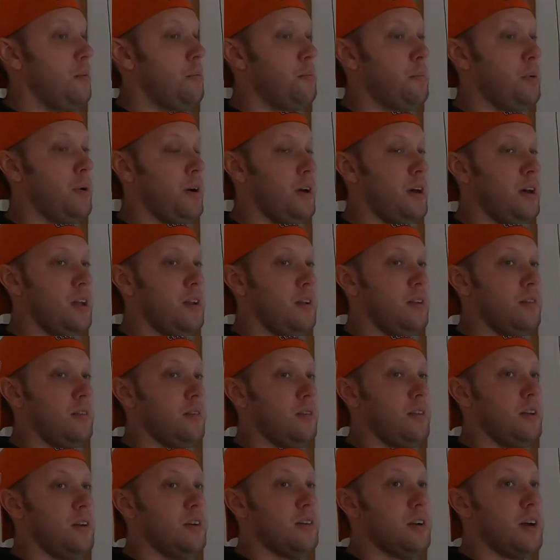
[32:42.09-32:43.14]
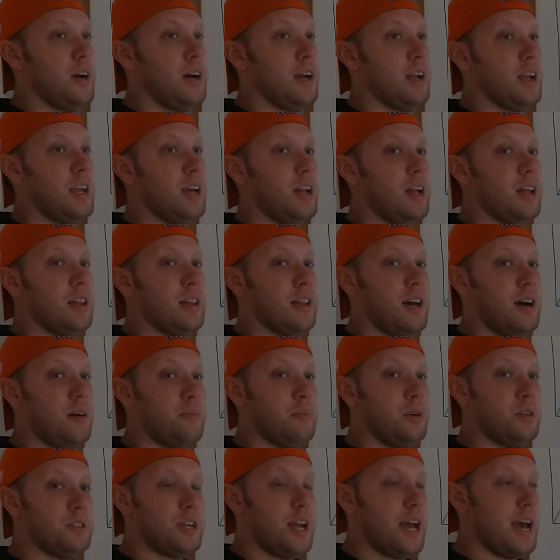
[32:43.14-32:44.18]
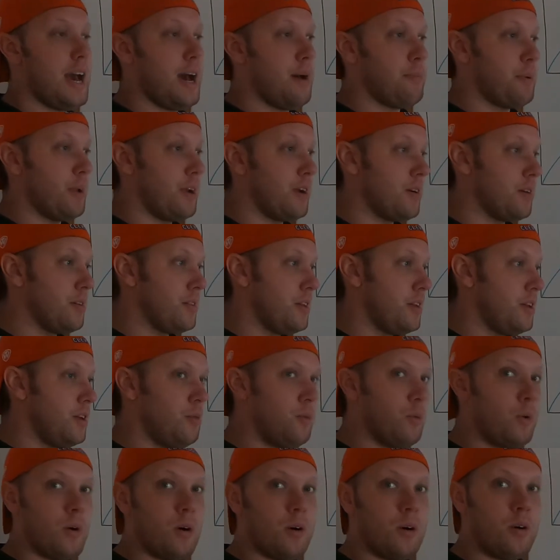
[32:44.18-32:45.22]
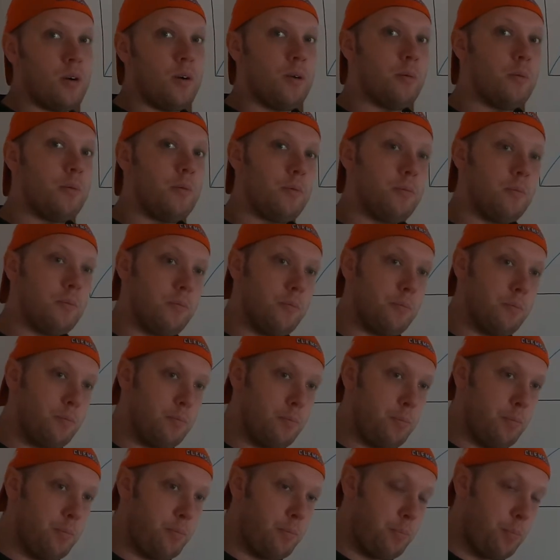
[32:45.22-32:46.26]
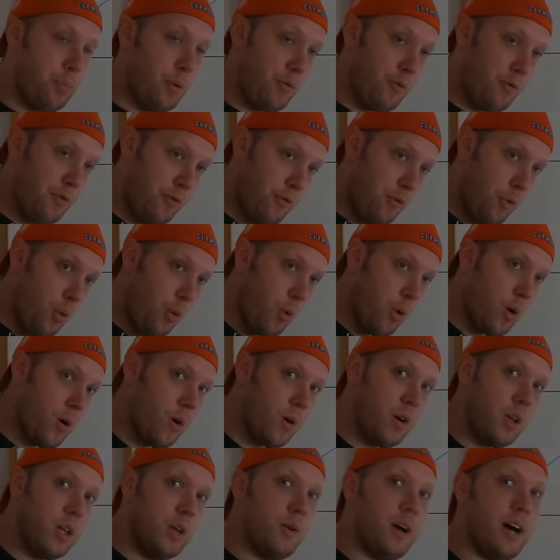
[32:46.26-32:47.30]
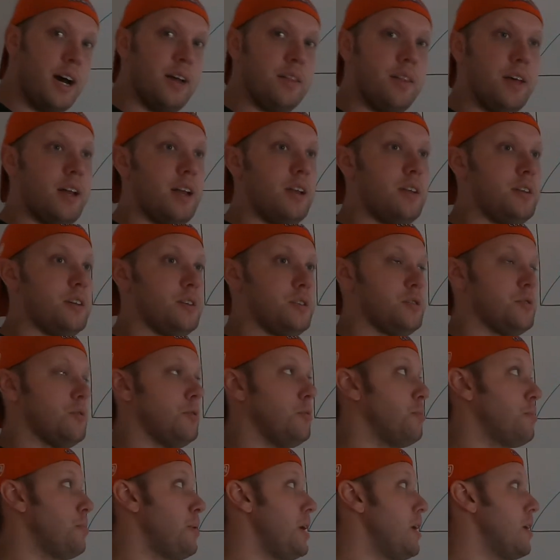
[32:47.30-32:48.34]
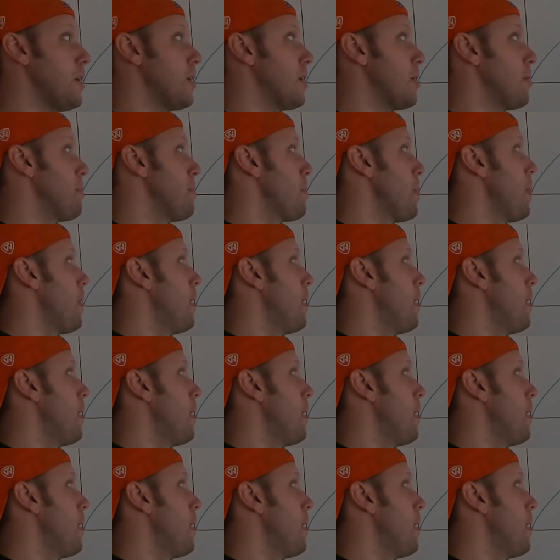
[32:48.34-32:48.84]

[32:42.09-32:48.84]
but you're not getting that much happier than you were before you had that additional beer.